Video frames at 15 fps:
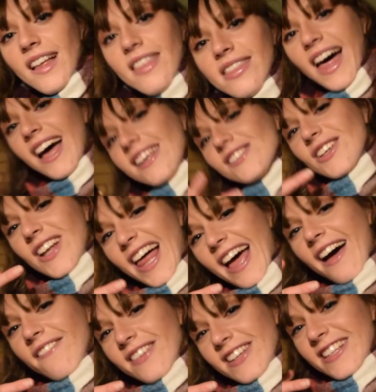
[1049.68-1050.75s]
That is all I
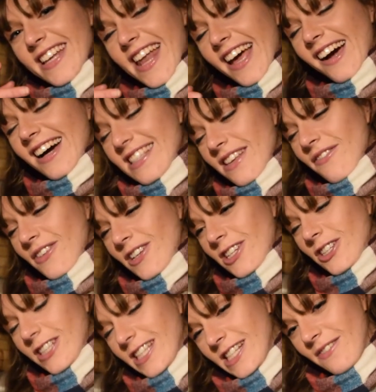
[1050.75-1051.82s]
have for you today, guys. If you
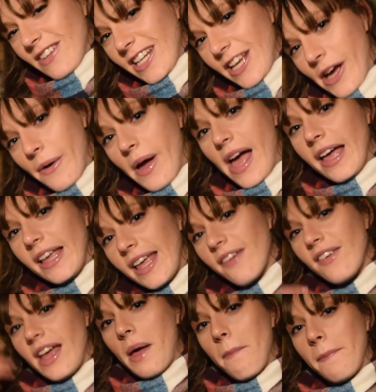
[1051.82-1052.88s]
enjoyed this video, give
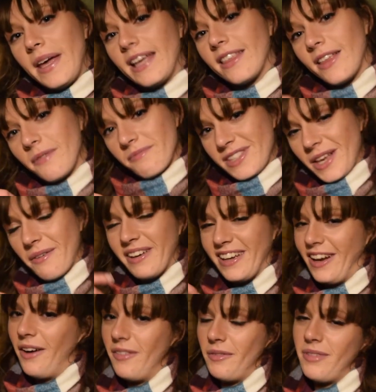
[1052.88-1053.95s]
it a big thumbs up and
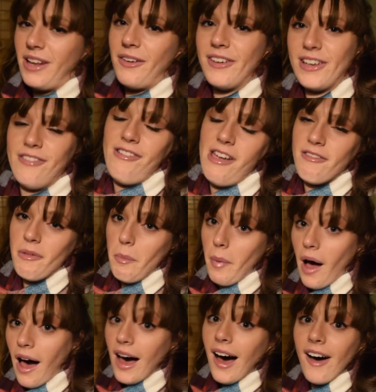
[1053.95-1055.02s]
comment below what your favourite
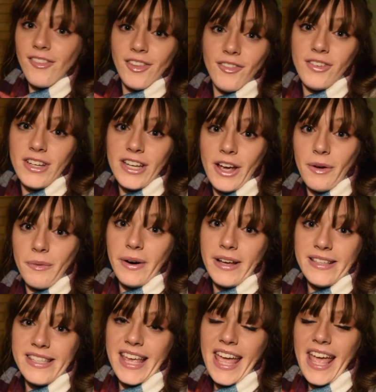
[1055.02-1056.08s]
part of the video
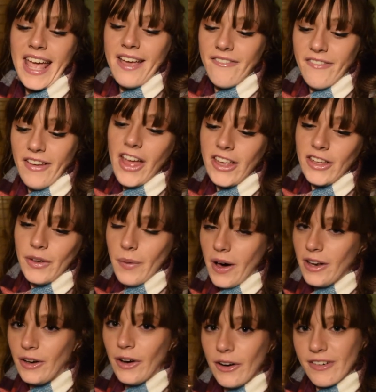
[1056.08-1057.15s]
was. If you
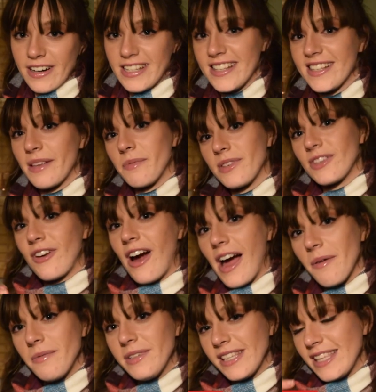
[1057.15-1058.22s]
are not already
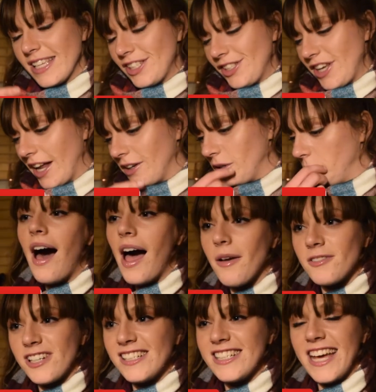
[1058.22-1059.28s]
subscribed to this channel, I'm
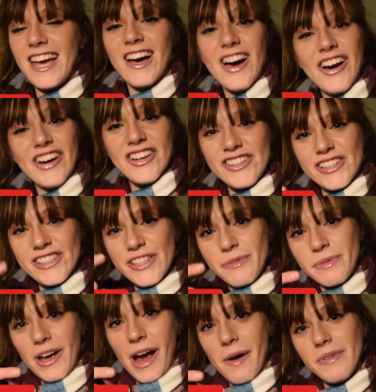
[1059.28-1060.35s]
trying to hit one hundred
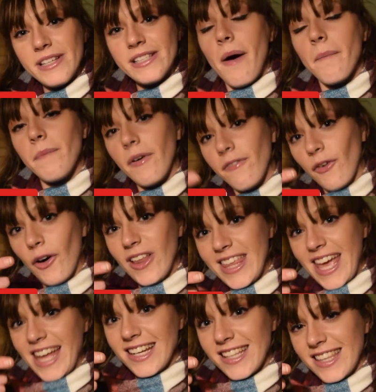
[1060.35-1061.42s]
subscribers before
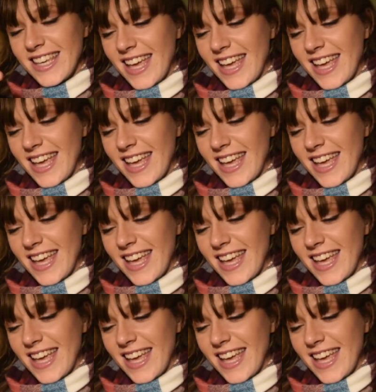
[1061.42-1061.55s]
the end of the